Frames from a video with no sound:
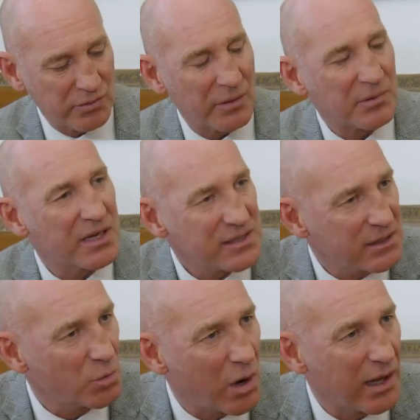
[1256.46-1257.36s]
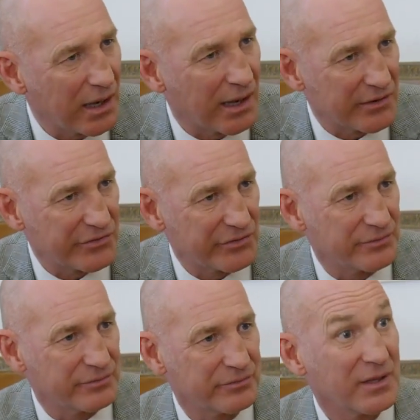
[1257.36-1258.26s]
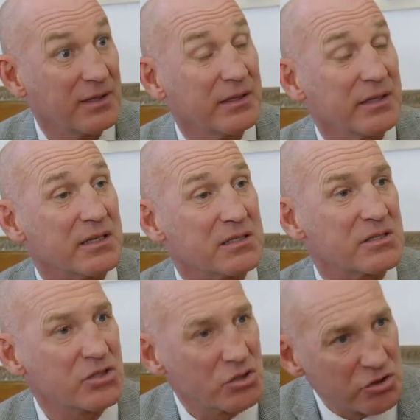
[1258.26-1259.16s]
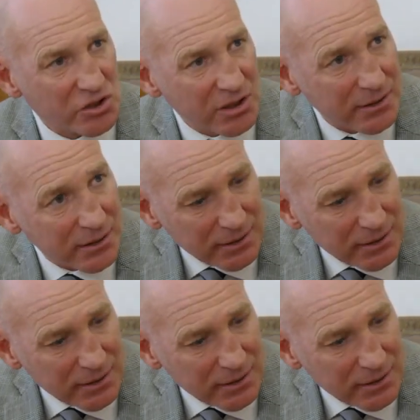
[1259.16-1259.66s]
I'm guessing the wildlife. Yes. Is such a,